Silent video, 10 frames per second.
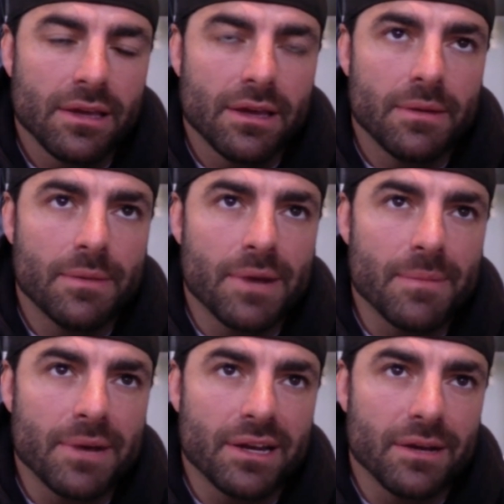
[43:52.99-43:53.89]
in my
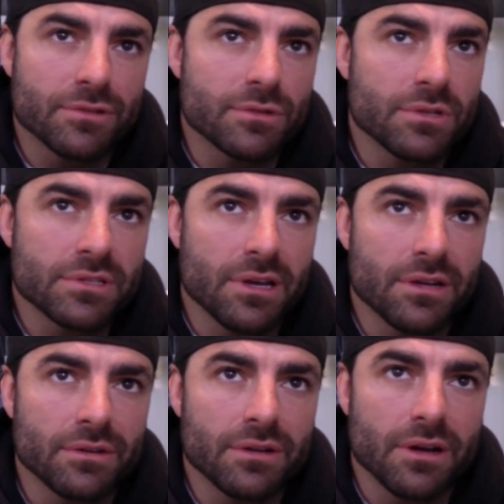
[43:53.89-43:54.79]
mind I was always the
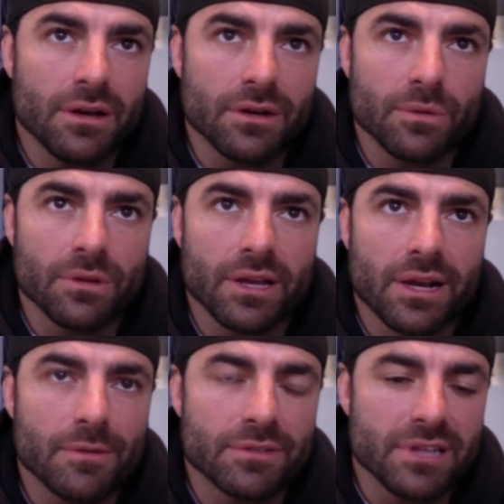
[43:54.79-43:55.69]
underdog, or like
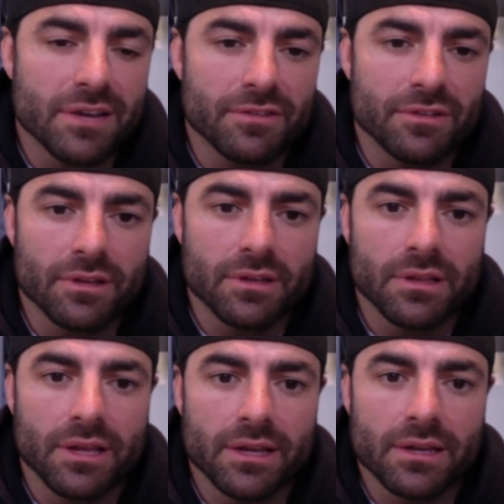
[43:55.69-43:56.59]
I was never the like